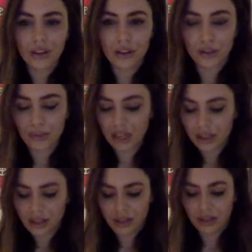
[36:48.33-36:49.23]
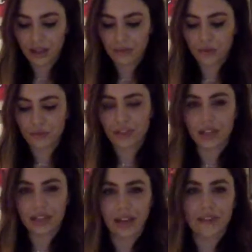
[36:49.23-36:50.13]
Could be. Um, so it'd be
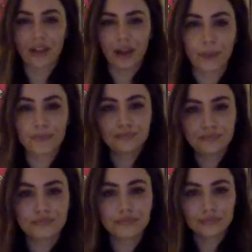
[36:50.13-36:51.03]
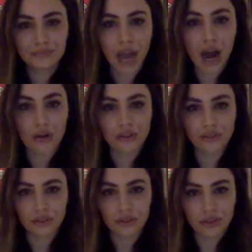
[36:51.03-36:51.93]
nice to have like a
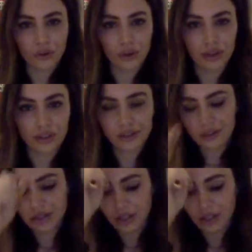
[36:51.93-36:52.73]
powerful chorus.